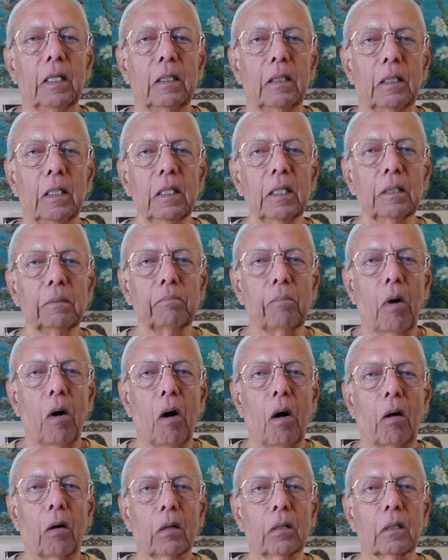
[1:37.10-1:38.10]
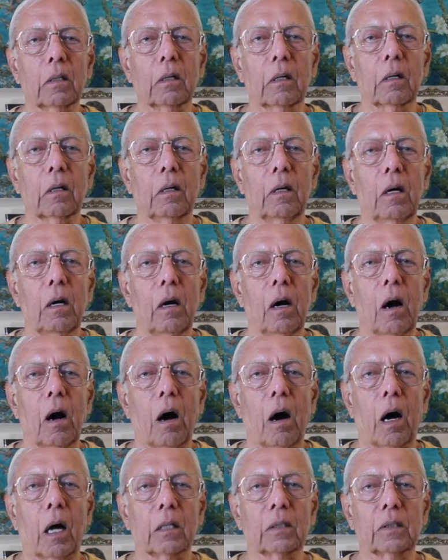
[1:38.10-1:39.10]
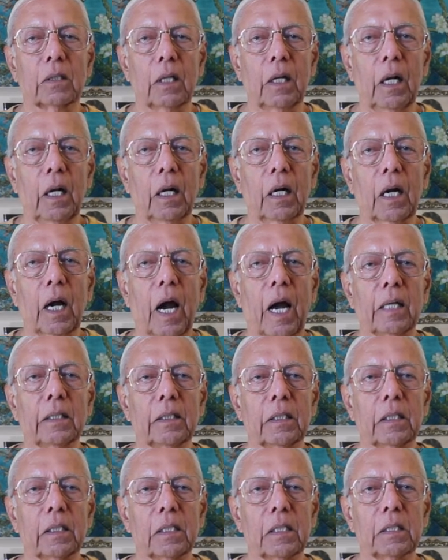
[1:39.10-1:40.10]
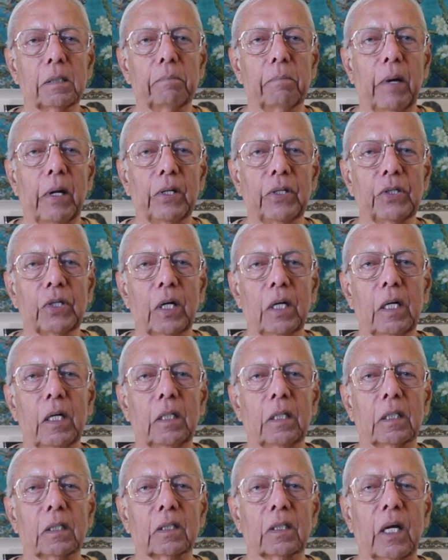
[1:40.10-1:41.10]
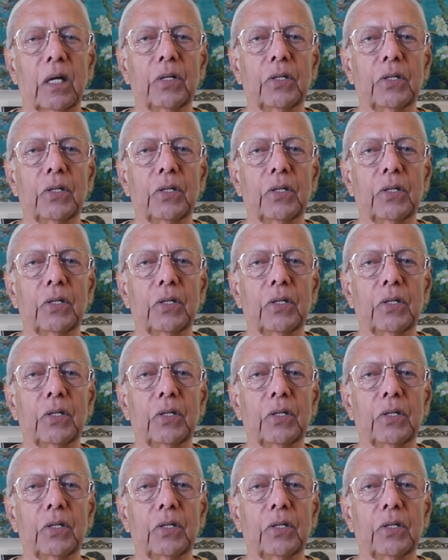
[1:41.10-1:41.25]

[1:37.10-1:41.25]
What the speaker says: This mark, or tilak as it is mentioned in the